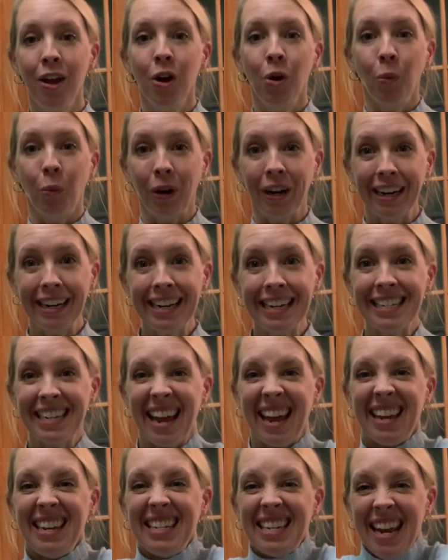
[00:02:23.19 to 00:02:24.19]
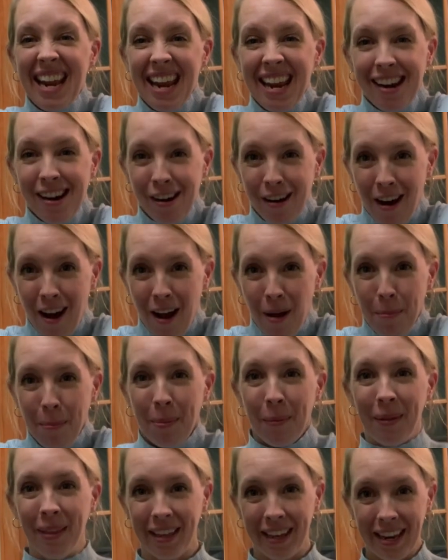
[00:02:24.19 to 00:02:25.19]
we're gonna tend to anchor up
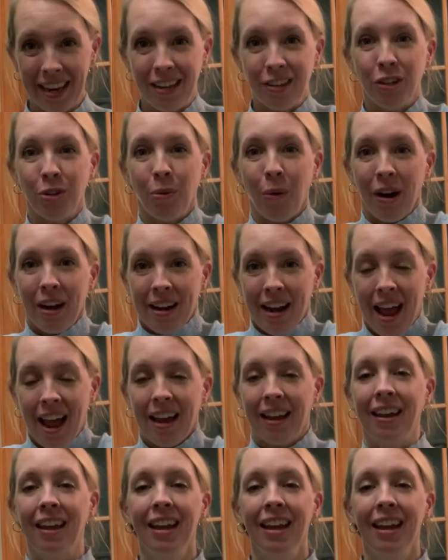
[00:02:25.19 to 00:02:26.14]
into our neck.